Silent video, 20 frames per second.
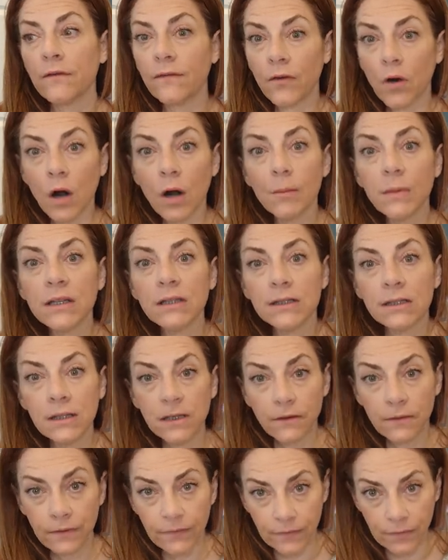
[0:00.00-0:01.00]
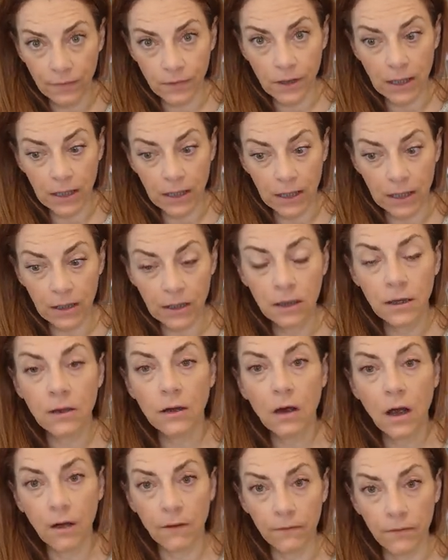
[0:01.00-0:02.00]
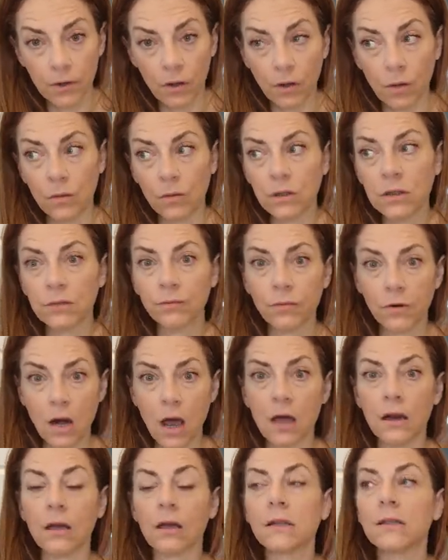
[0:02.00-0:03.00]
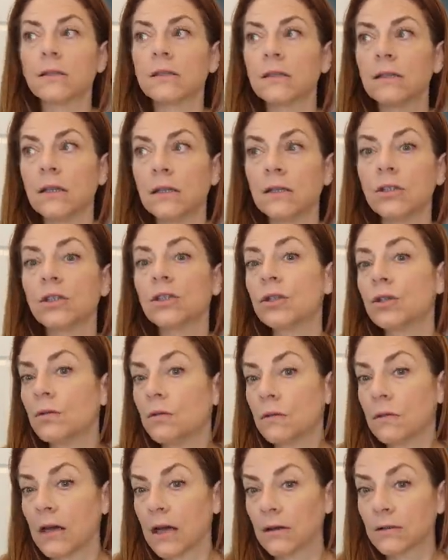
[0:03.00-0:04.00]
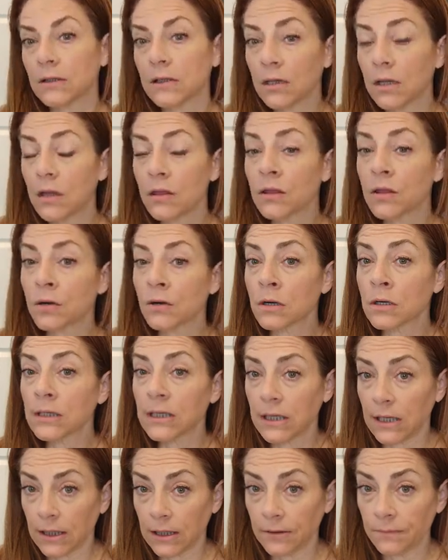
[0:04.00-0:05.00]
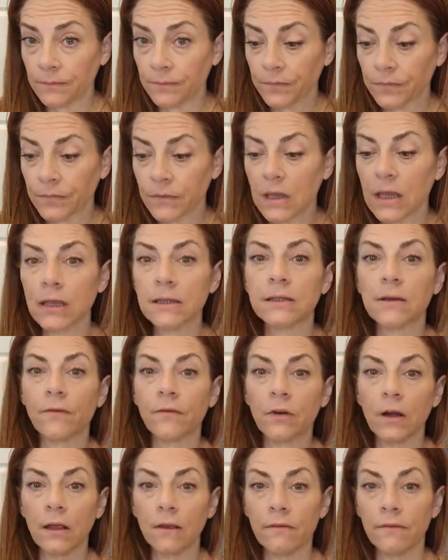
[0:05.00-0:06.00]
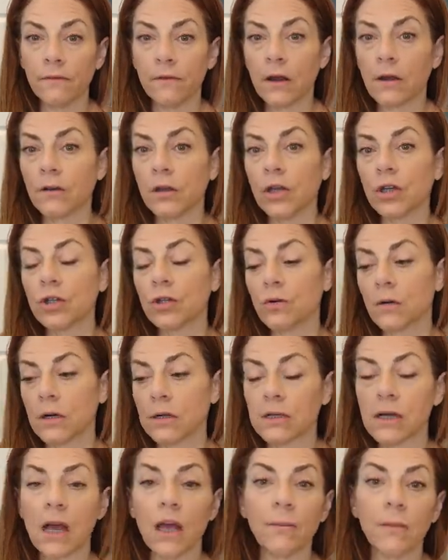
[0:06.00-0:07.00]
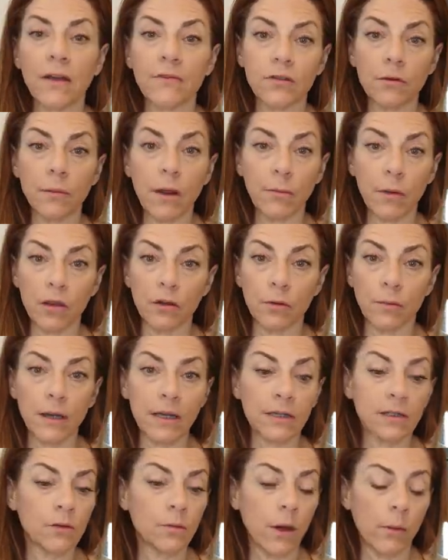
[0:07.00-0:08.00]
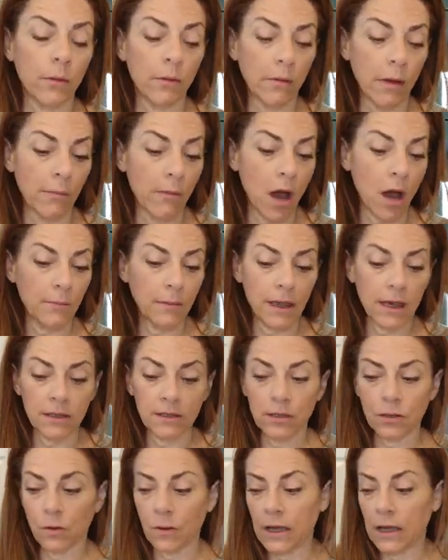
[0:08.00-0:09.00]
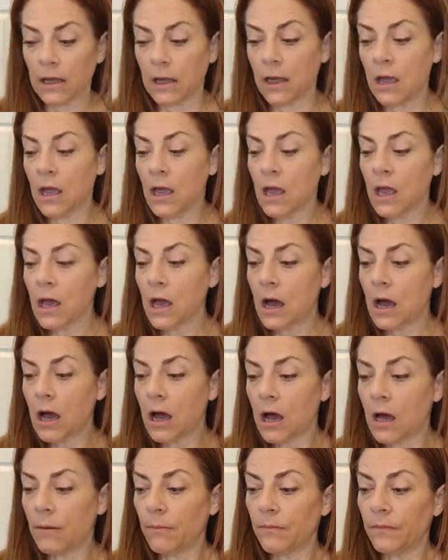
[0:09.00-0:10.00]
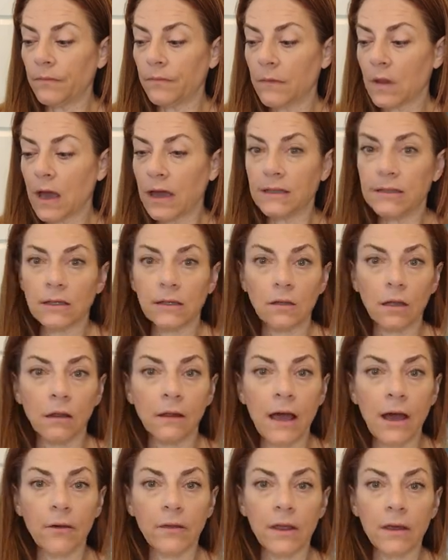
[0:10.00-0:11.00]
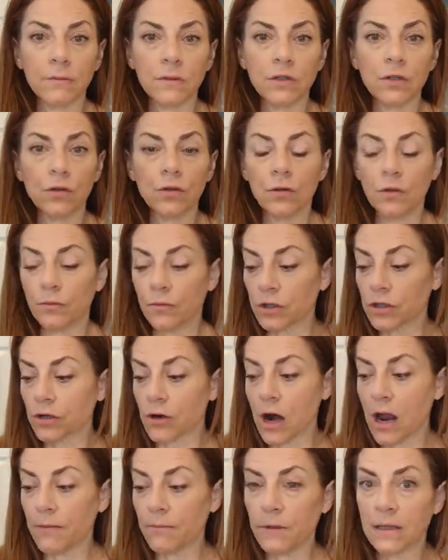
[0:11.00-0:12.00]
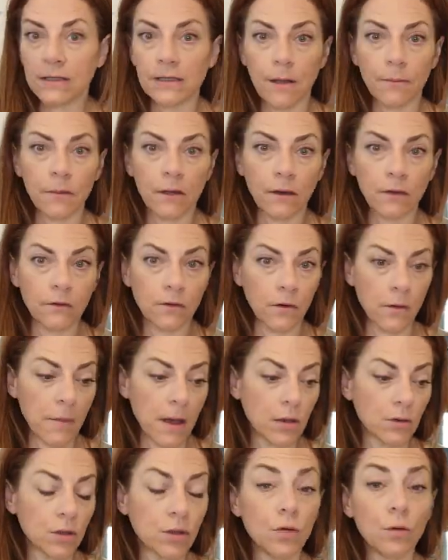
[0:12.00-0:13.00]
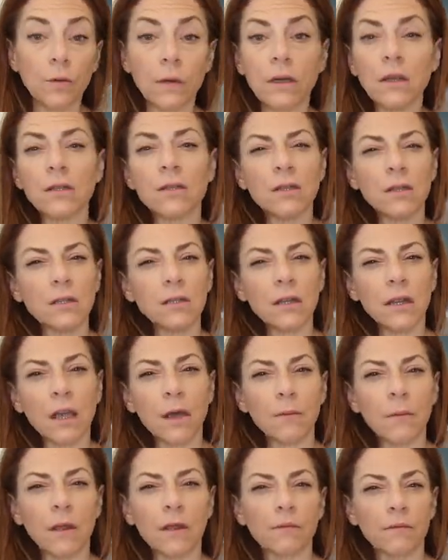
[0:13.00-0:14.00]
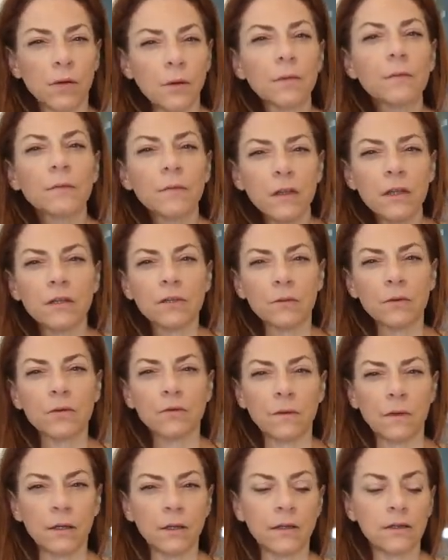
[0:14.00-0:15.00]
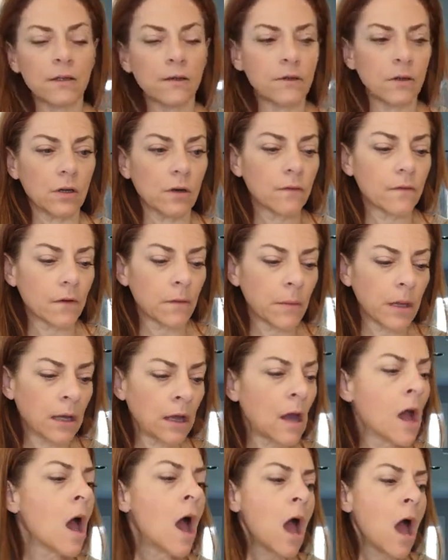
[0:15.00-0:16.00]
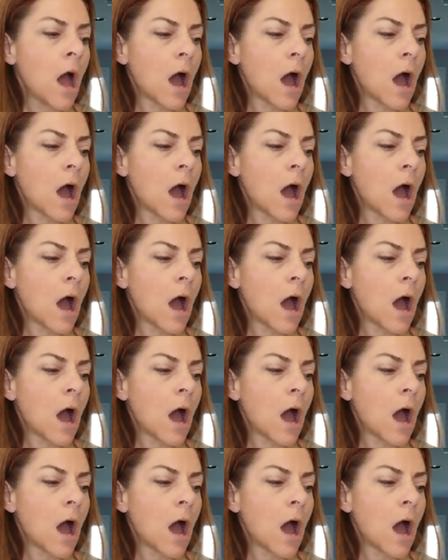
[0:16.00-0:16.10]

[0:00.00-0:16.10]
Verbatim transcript: pharmacy free of those products since 2013, except for a very short time after my mother passed away. When my mom passed away, um, I did allow them to prescribe me something for about two weeks just to get me through because it was really severe for me.